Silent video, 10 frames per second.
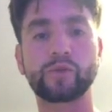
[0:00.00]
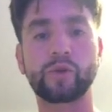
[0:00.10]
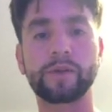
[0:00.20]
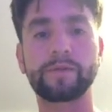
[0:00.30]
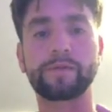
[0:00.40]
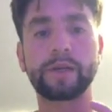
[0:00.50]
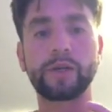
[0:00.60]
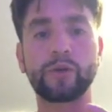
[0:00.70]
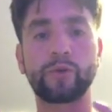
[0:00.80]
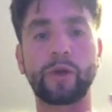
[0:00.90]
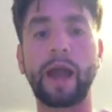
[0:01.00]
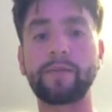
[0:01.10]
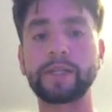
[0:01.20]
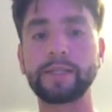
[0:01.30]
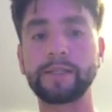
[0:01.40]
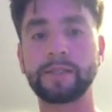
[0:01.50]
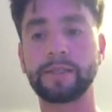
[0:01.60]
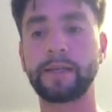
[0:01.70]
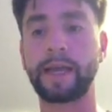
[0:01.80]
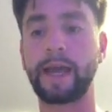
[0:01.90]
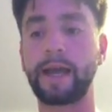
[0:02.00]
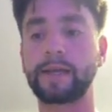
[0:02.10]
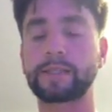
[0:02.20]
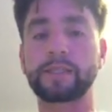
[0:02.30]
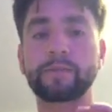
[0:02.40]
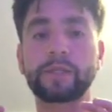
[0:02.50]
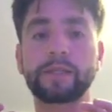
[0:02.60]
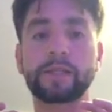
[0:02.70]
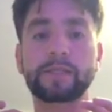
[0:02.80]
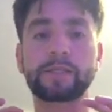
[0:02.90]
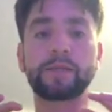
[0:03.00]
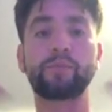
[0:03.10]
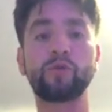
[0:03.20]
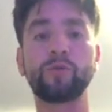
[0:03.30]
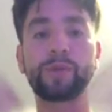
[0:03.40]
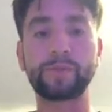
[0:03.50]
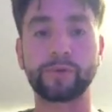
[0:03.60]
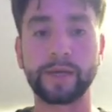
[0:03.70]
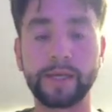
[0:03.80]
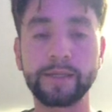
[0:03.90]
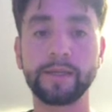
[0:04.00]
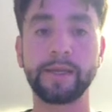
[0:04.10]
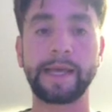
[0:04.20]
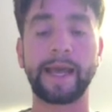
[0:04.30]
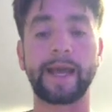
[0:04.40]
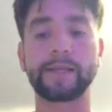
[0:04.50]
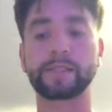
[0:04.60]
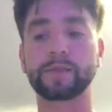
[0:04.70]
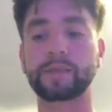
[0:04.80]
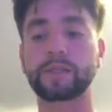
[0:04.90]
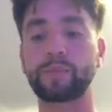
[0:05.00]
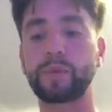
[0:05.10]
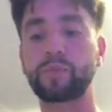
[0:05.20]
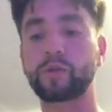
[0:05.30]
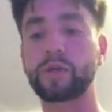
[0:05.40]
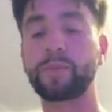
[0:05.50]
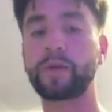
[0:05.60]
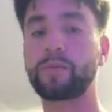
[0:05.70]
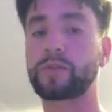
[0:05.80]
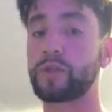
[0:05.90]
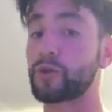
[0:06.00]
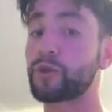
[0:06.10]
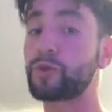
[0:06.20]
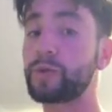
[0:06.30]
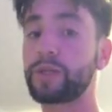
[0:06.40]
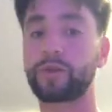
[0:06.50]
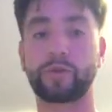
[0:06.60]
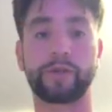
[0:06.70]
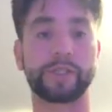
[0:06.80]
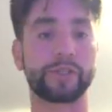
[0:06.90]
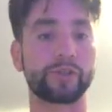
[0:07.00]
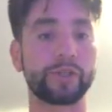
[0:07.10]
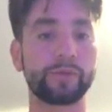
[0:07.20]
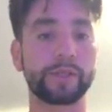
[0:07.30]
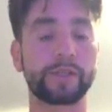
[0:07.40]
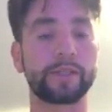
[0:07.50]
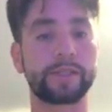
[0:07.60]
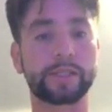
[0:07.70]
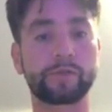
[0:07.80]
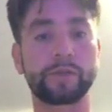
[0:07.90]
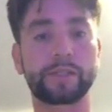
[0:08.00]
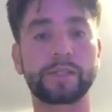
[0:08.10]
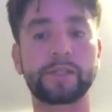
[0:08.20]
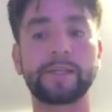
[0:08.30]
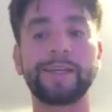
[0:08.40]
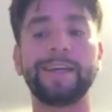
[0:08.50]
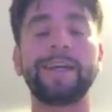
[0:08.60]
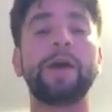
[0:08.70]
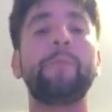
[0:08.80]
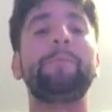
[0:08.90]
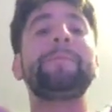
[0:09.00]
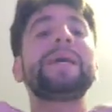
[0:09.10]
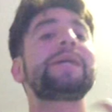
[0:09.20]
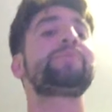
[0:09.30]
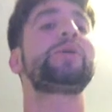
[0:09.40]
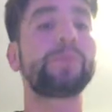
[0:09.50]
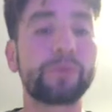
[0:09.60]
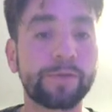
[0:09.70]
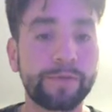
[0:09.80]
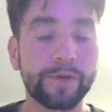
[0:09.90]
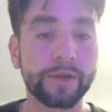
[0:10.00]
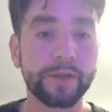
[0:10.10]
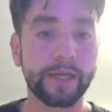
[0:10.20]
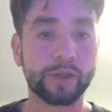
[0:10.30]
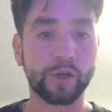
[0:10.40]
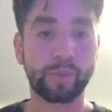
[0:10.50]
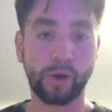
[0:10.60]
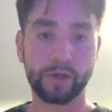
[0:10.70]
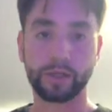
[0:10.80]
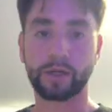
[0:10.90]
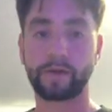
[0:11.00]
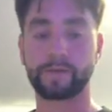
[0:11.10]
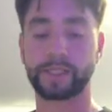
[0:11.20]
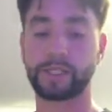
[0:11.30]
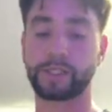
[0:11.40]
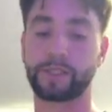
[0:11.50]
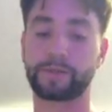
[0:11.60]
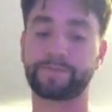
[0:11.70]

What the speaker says: of gravity and something that's going to pull people in, and something that people are going to be able to agree with or disagree with, that's going to make people feel like they're a part of the conversation now.